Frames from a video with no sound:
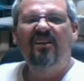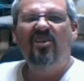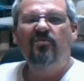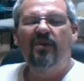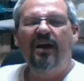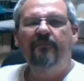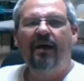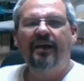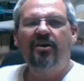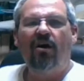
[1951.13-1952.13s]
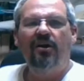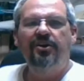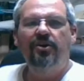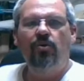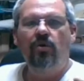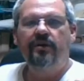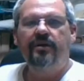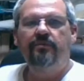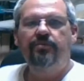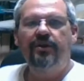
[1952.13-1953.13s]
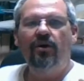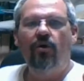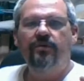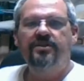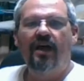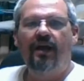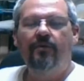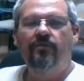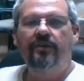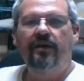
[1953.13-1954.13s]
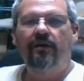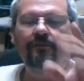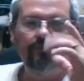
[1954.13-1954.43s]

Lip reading: mic audio working pretty overtime over there.